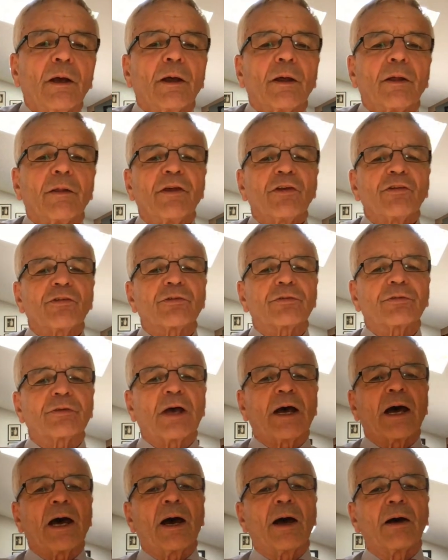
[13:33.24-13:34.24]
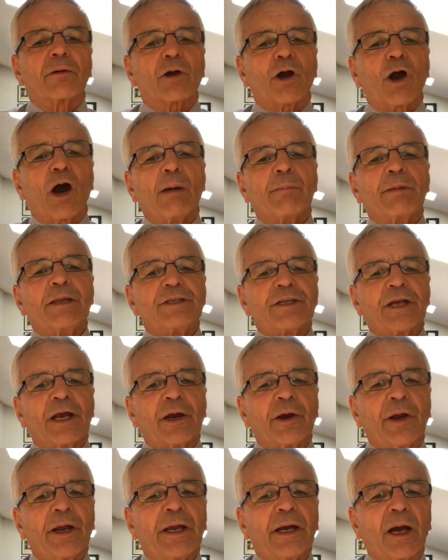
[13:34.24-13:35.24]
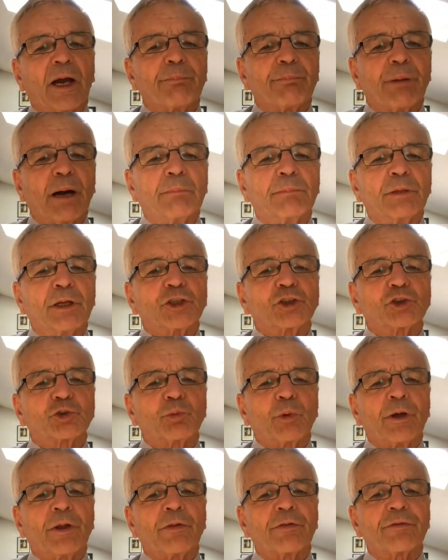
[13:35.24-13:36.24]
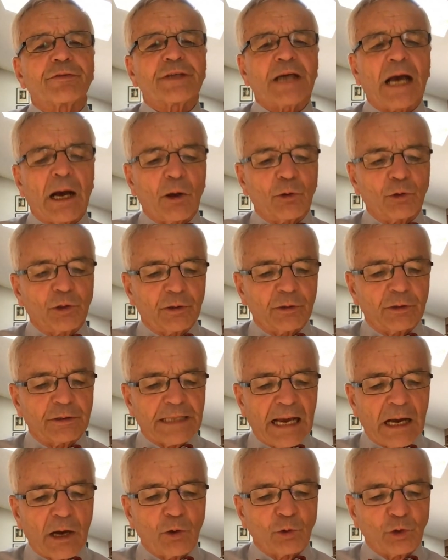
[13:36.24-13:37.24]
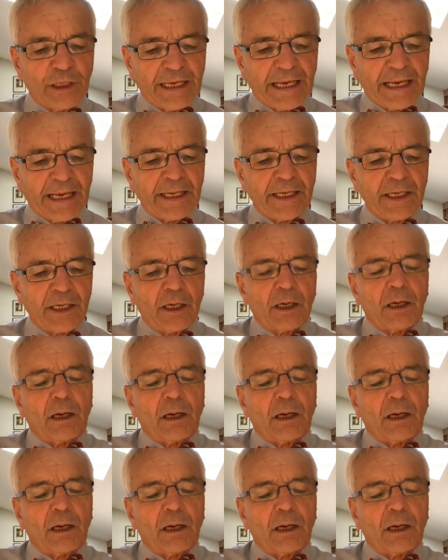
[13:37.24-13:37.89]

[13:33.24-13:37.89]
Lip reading: This commentary I published with Tao Li,